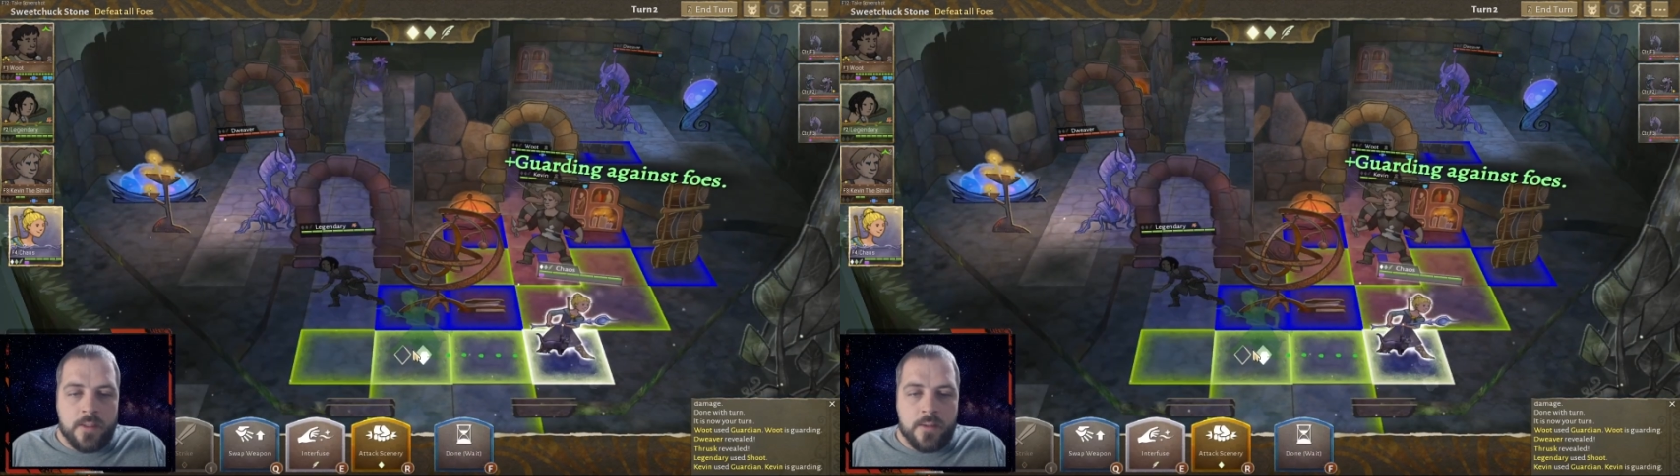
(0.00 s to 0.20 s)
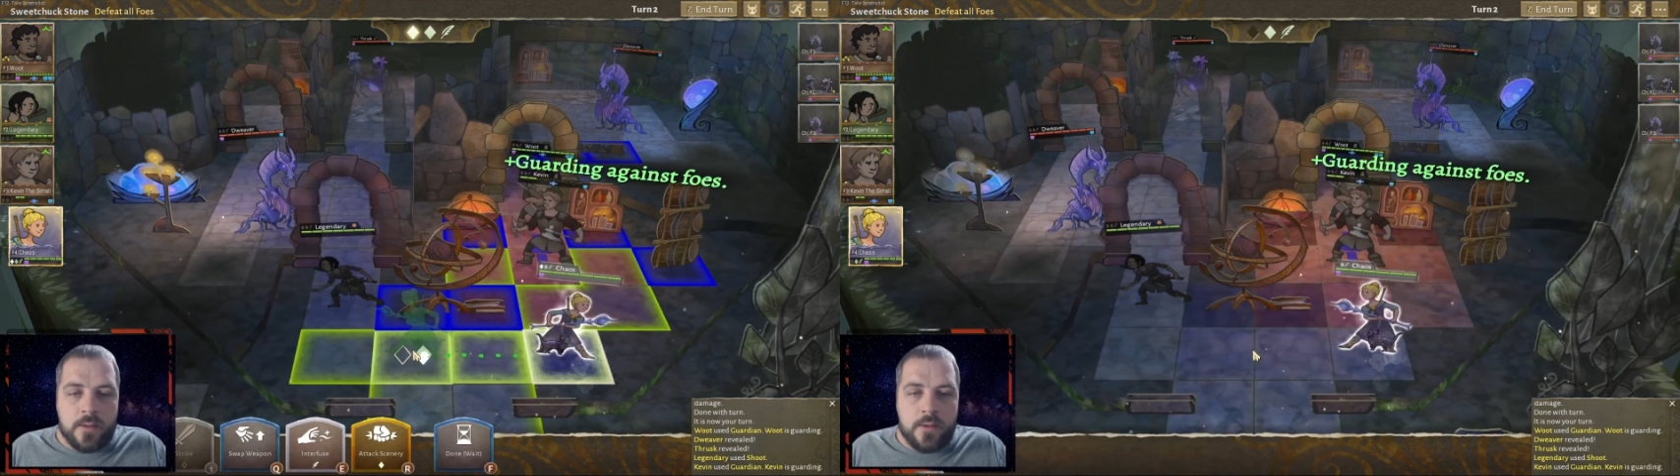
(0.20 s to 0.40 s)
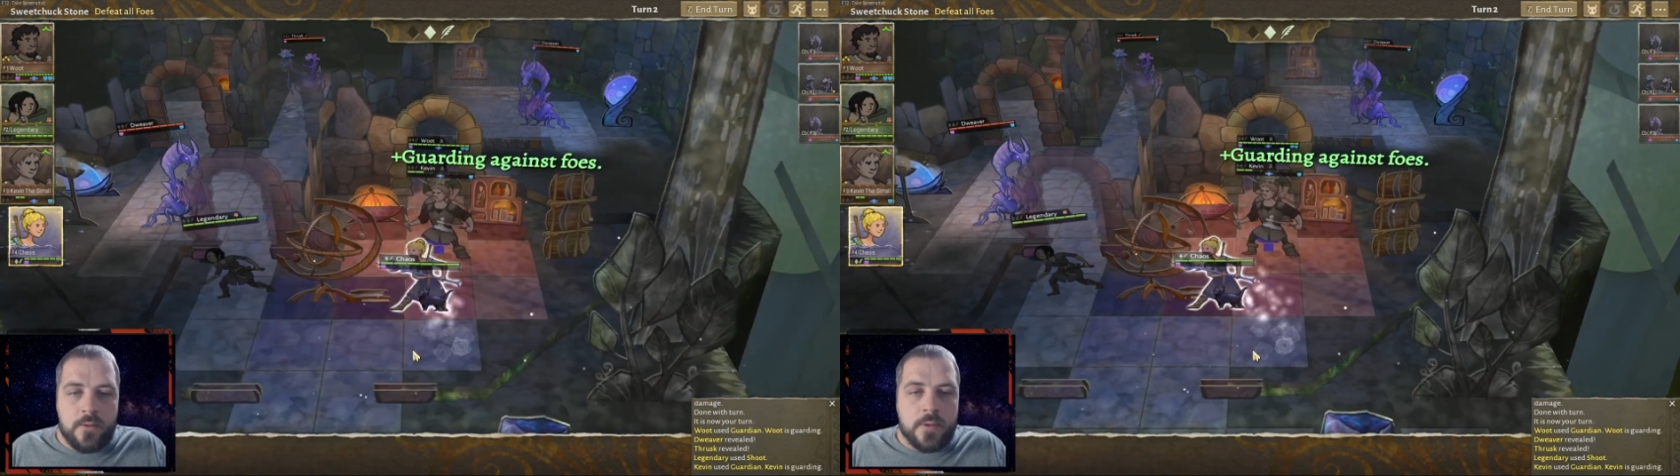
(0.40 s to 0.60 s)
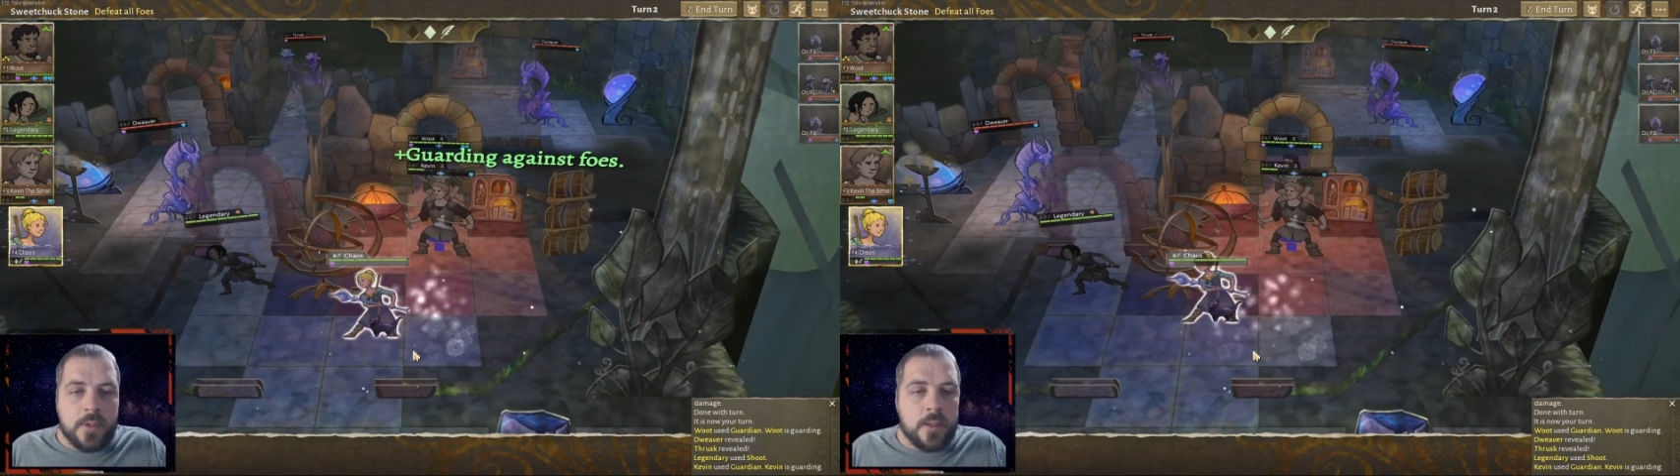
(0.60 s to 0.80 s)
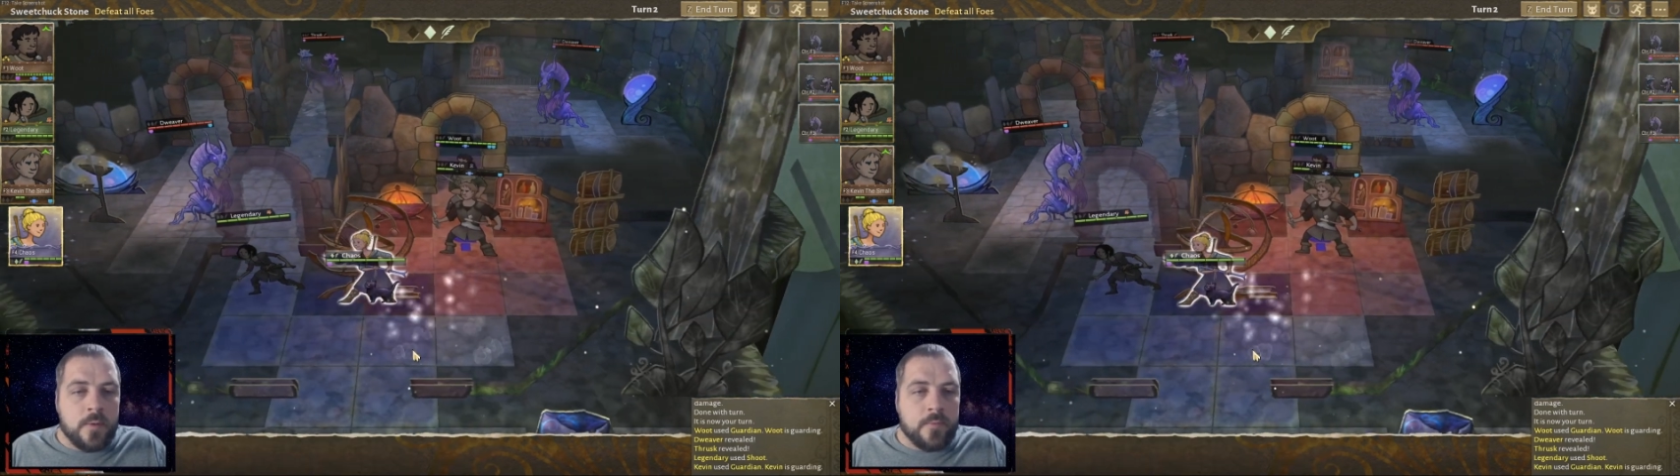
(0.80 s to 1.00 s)
then you
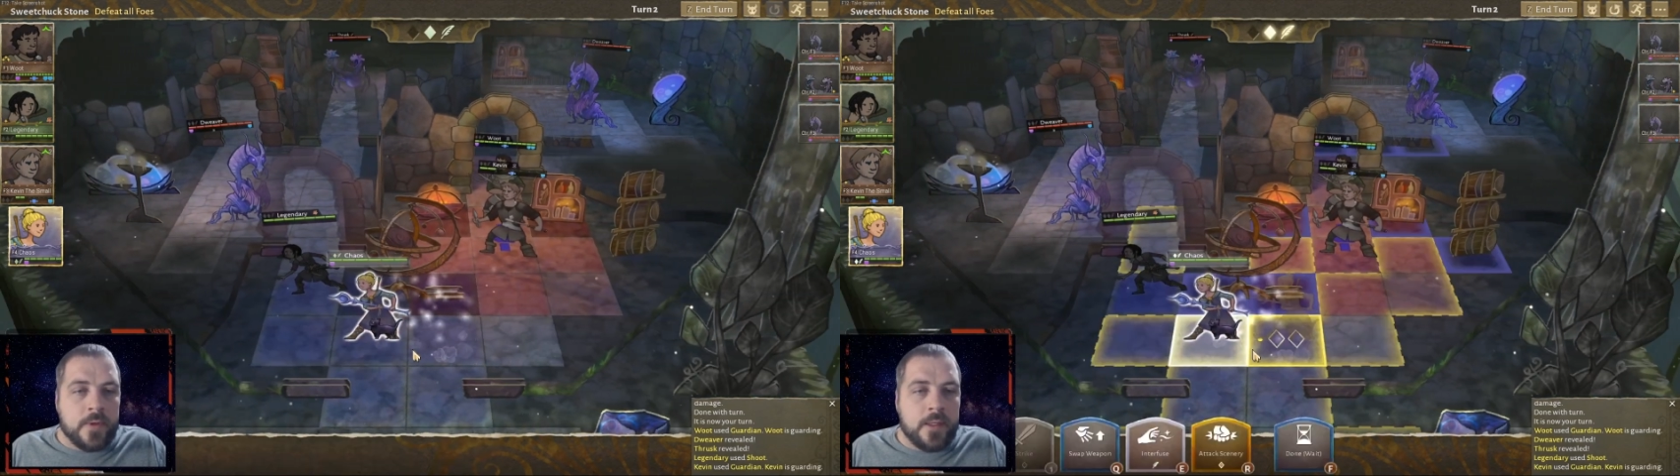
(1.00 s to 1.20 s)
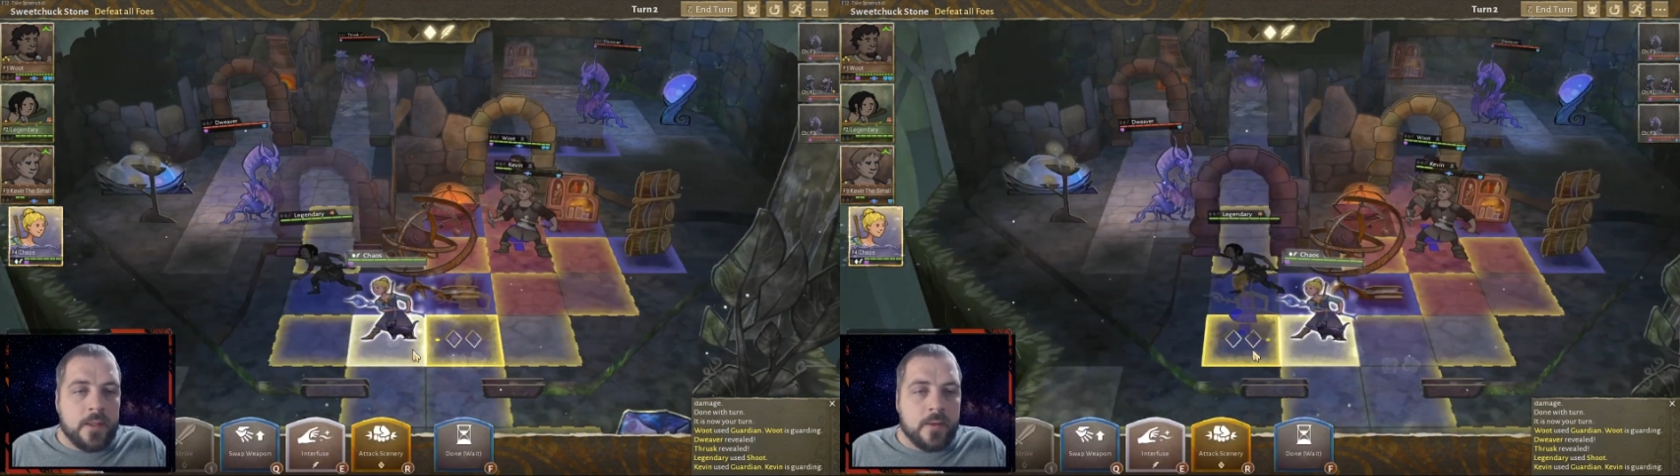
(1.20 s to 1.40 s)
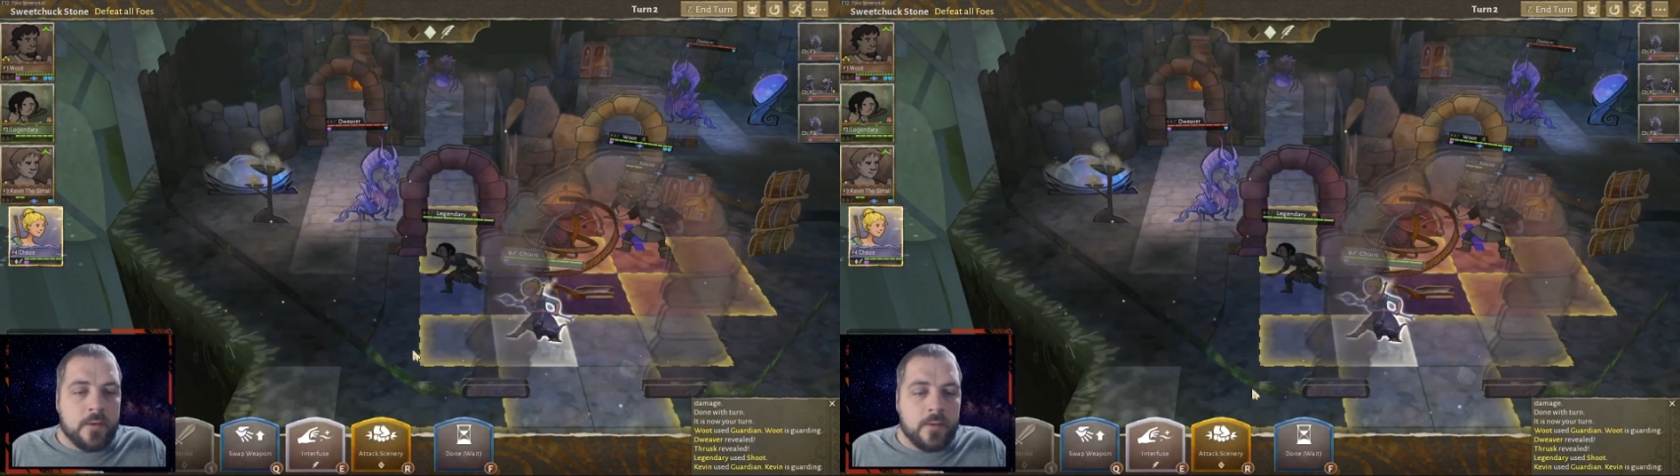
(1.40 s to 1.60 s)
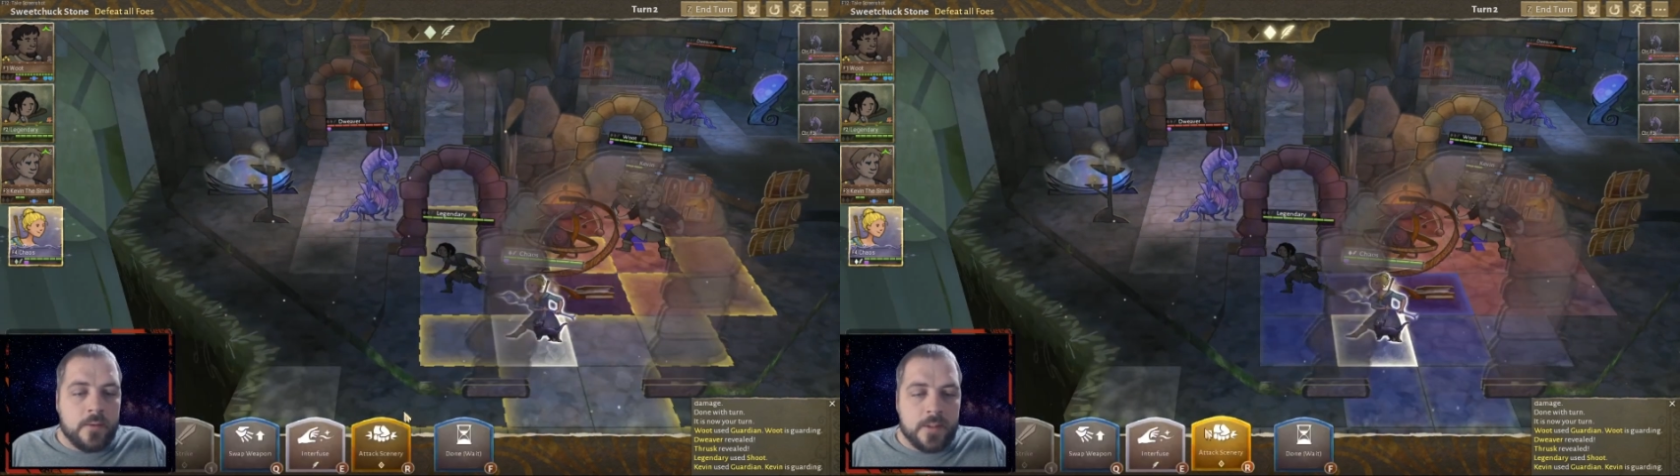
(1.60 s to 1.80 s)
can come over here.